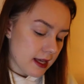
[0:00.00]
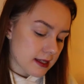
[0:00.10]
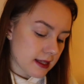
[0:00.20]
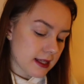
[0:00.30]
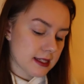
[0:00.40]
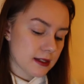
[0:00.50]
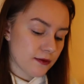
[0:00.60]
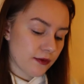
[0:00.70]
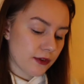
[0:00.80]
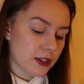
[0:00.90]
So this is
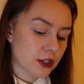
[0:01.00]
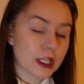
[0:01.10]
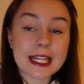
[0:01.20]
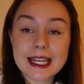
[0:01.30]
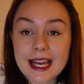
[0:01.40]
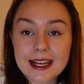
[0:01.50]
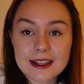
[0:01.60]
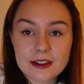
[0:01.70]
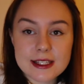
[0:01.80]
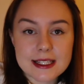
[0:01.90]
dull and
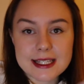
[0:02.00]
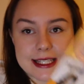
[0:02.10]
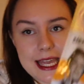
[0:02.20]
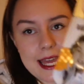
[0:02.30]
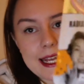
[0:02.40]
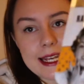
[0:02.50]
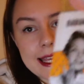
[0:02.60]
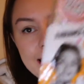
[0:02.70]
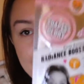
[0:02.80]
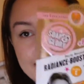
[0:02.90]
lacklustre skin, and
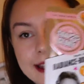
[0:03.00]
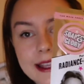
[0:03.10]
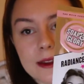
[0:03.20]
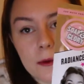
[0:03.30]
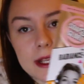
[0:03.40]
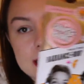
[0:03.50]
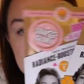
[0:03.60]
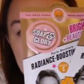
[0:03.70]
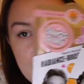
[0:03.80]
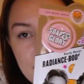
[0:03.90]
again in the
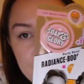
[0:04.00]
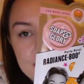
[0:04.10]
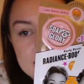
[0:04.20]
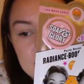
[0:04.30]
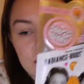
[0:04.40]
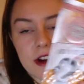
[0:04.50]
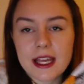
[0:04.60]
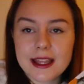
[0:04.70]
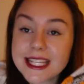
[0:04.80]
winter I think these are great.